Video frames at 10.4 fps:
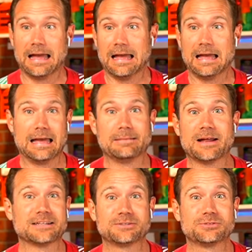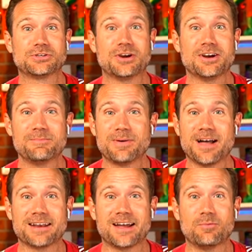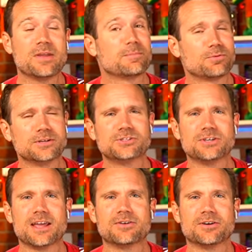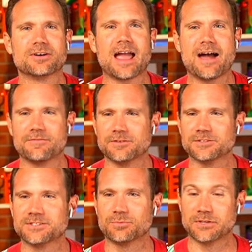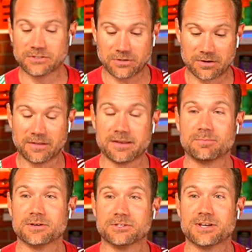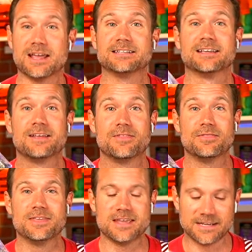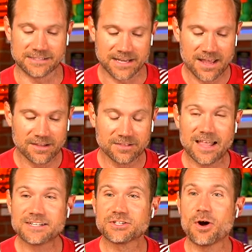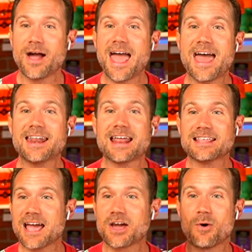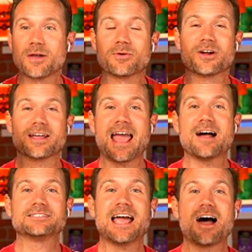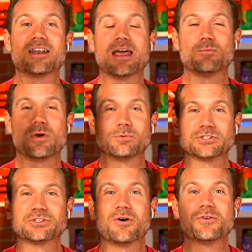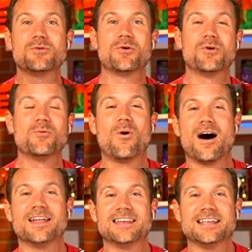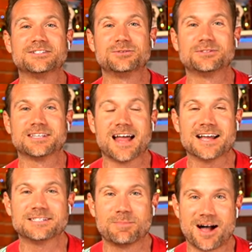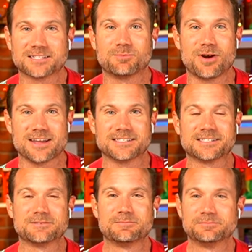I'm not so sure, but we appreciate her efforts. We certainly appreciate these. Let's go ahead and get going with our countdown, and we will show you who won into tonight's box breaks.